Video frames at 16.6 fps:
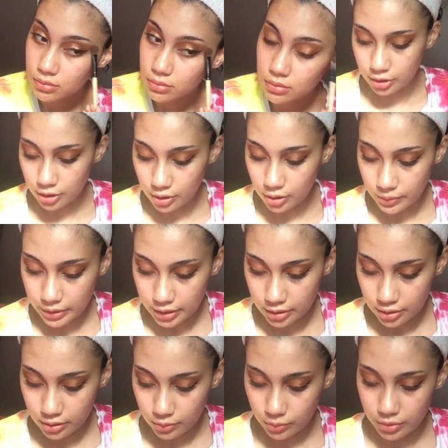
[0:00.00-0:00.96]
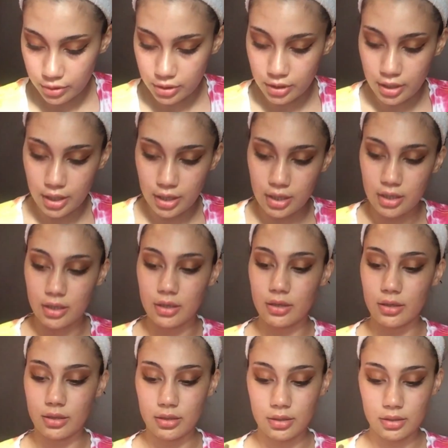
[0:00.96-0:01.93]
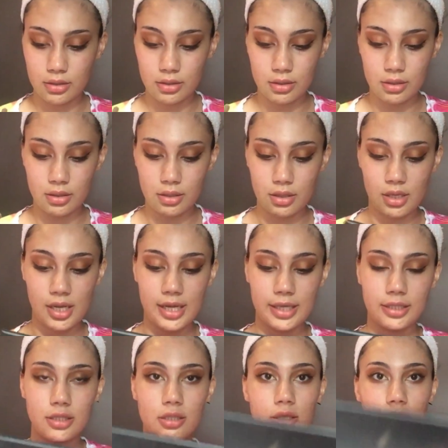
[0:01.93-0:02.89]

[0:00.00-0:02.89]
I'm going to go in with a lighter